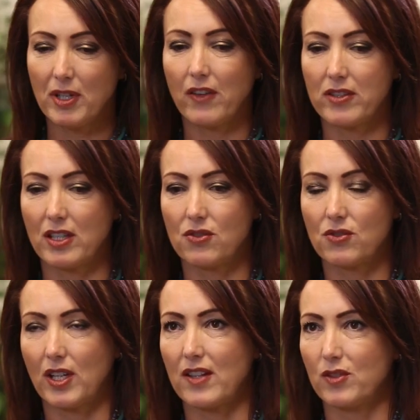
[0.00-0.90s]
into this
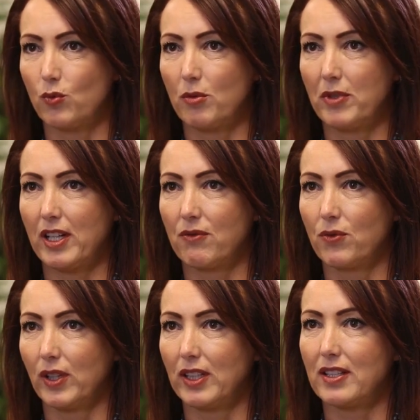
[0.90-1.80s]
industry as a woman, I
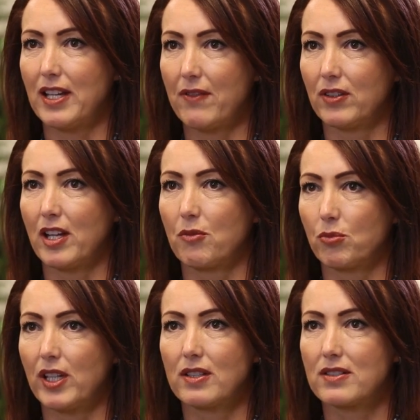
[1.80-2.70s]
really didn't have a lot
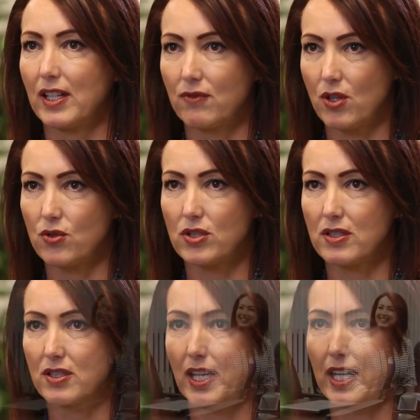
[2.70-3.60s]
of preconceived
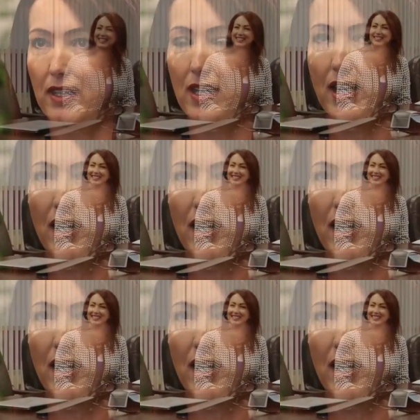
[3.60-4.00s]
notions, and